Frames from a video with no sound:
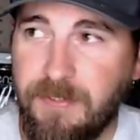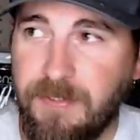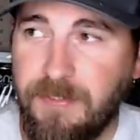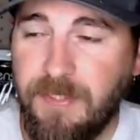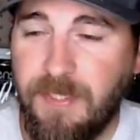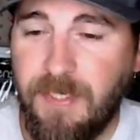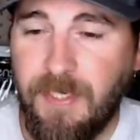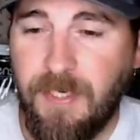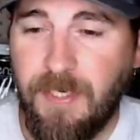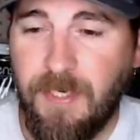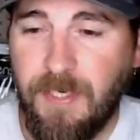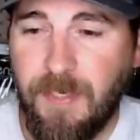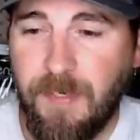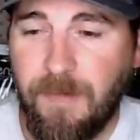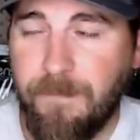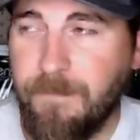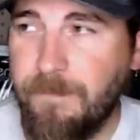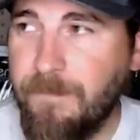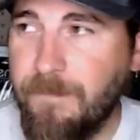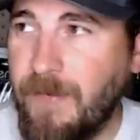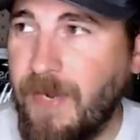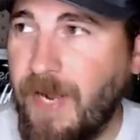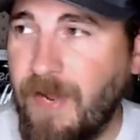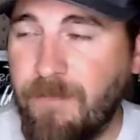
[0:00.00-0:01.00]
I'm
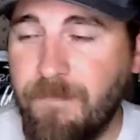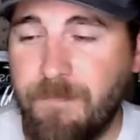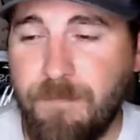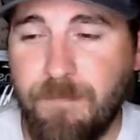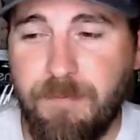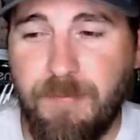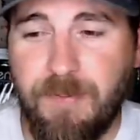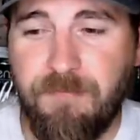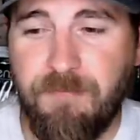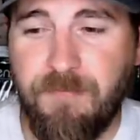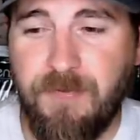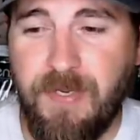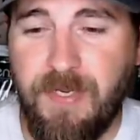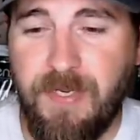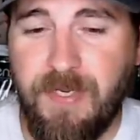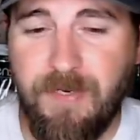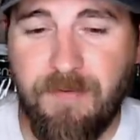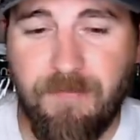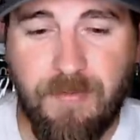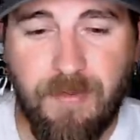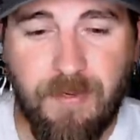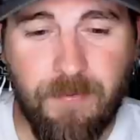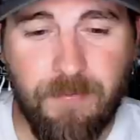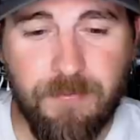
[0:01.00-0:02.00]
a big fan
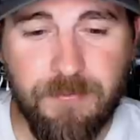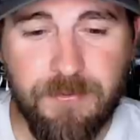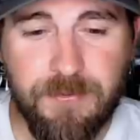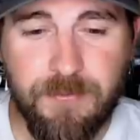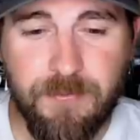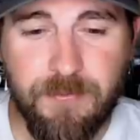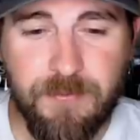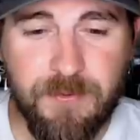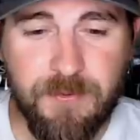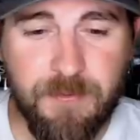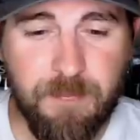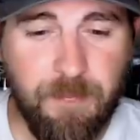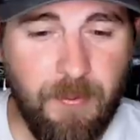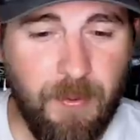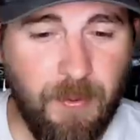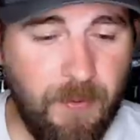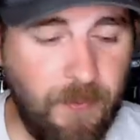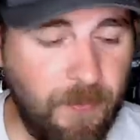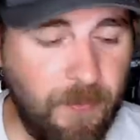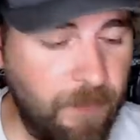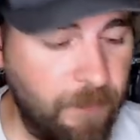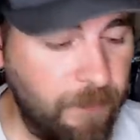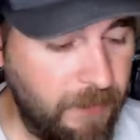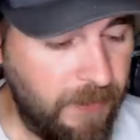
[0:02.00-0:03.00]
of the old school
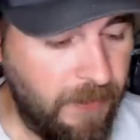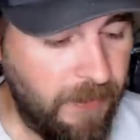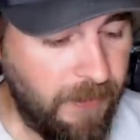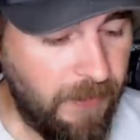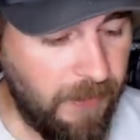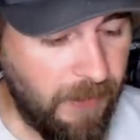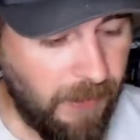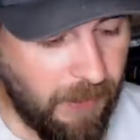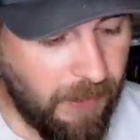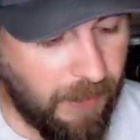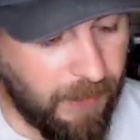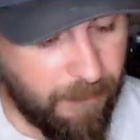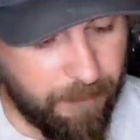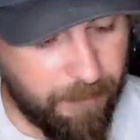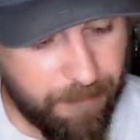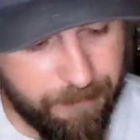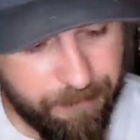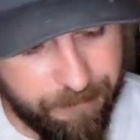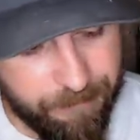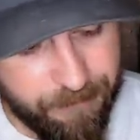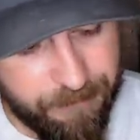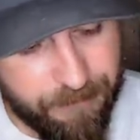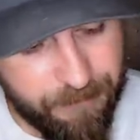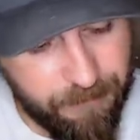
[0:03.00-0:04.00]
Spro.
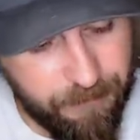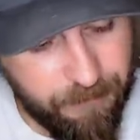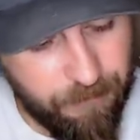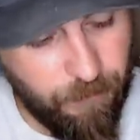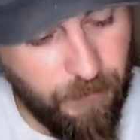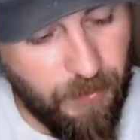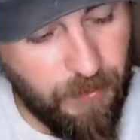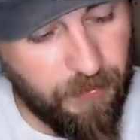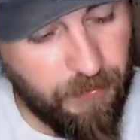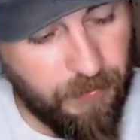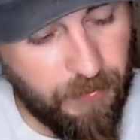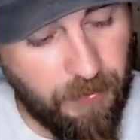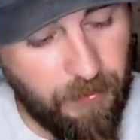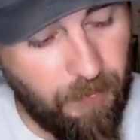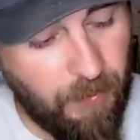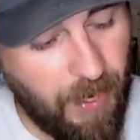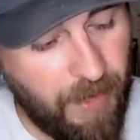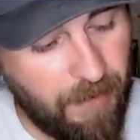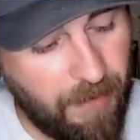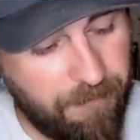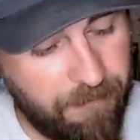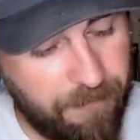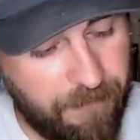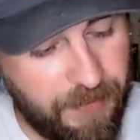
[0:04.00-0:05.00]
What little
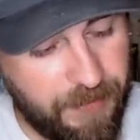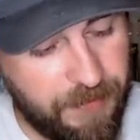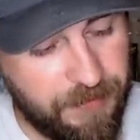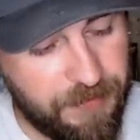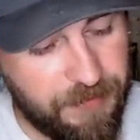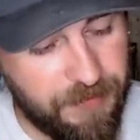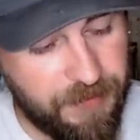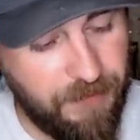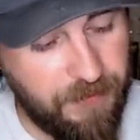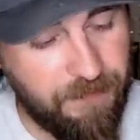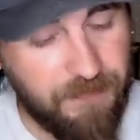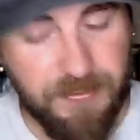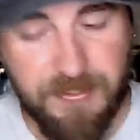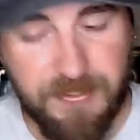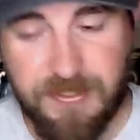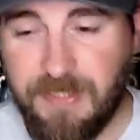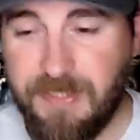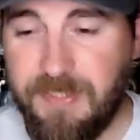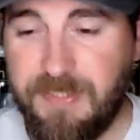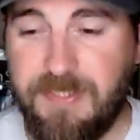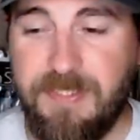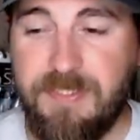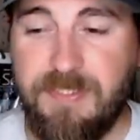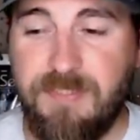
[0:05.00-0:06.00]
I fished of the
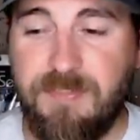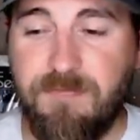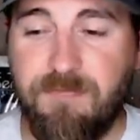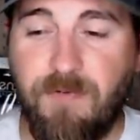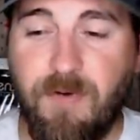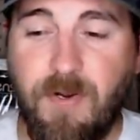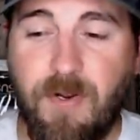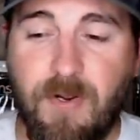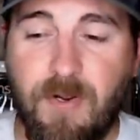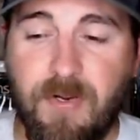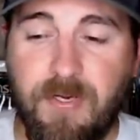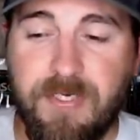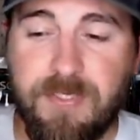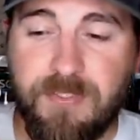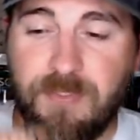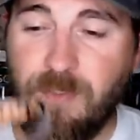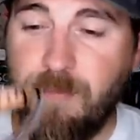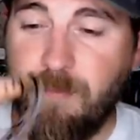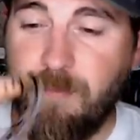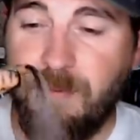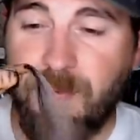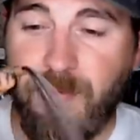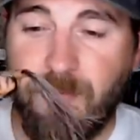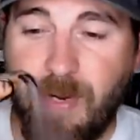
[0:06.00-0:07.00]
Six Sense frog, it's going
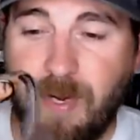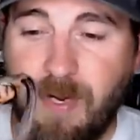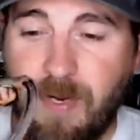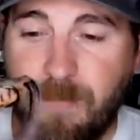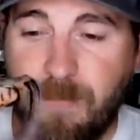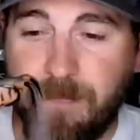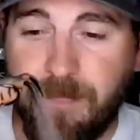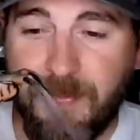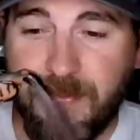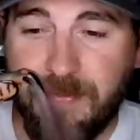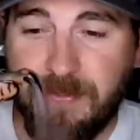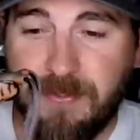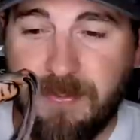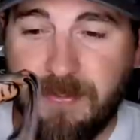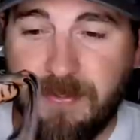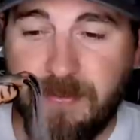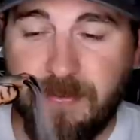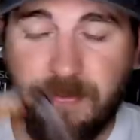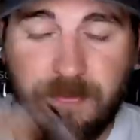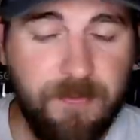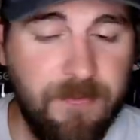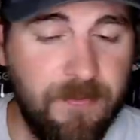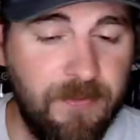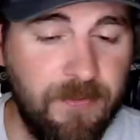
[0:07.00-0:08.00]
to be right up there too.
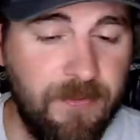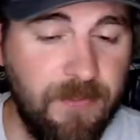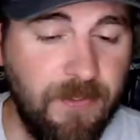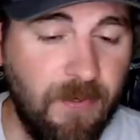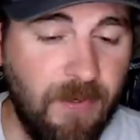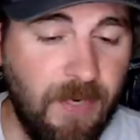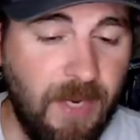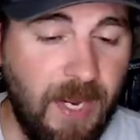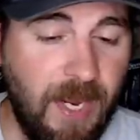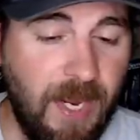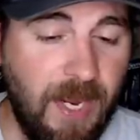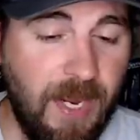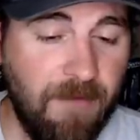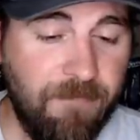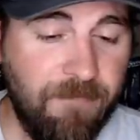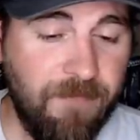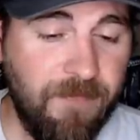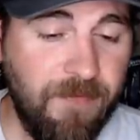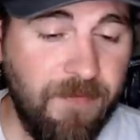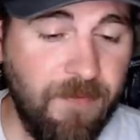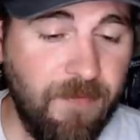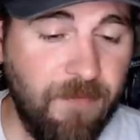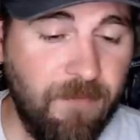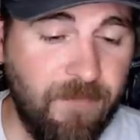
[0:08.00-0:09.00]
You know, I
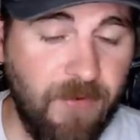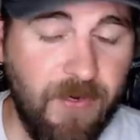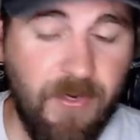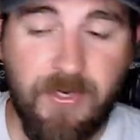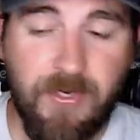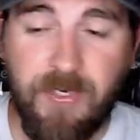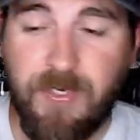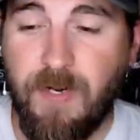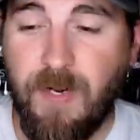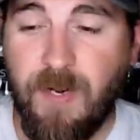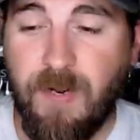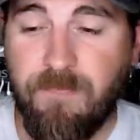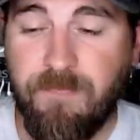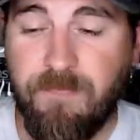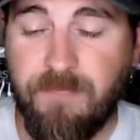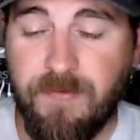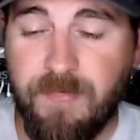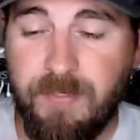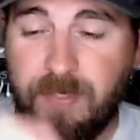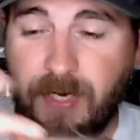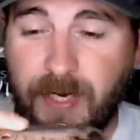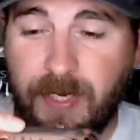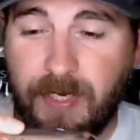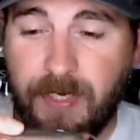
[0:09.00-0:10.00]
feel very
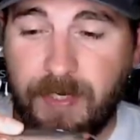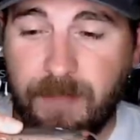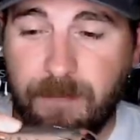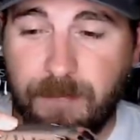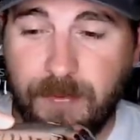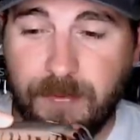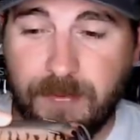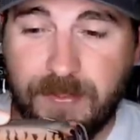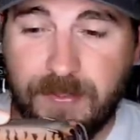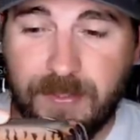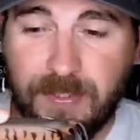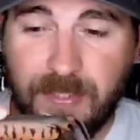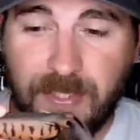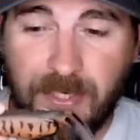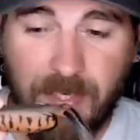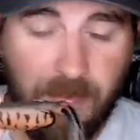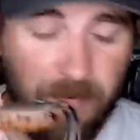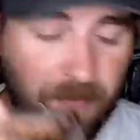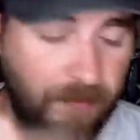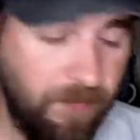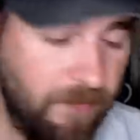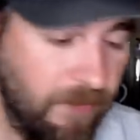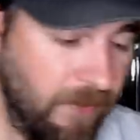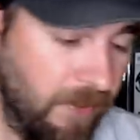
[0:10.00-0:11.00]
confident I can put
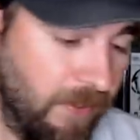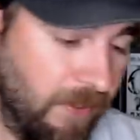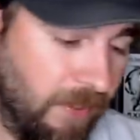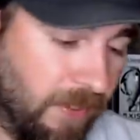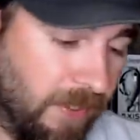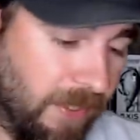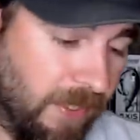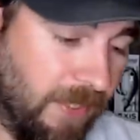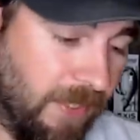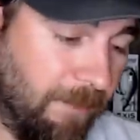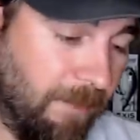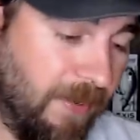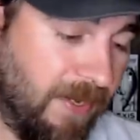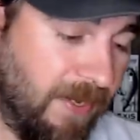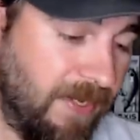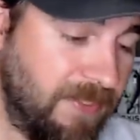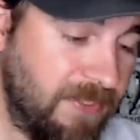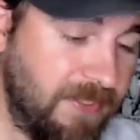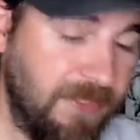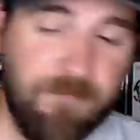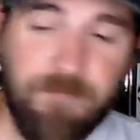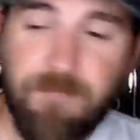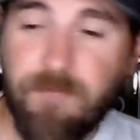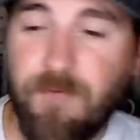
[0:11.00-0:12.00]
together an
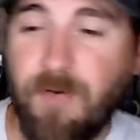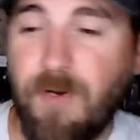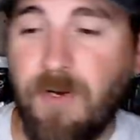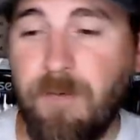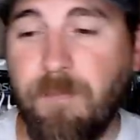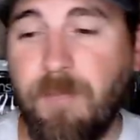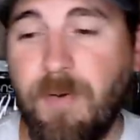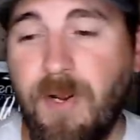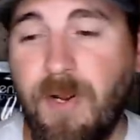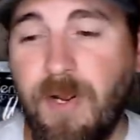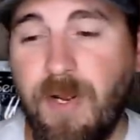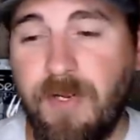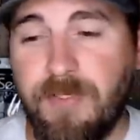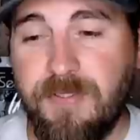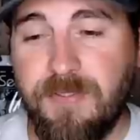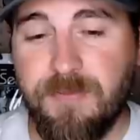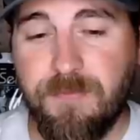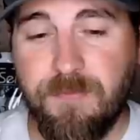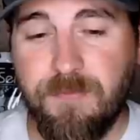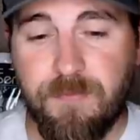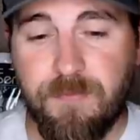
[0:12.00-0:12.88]
amazing frog box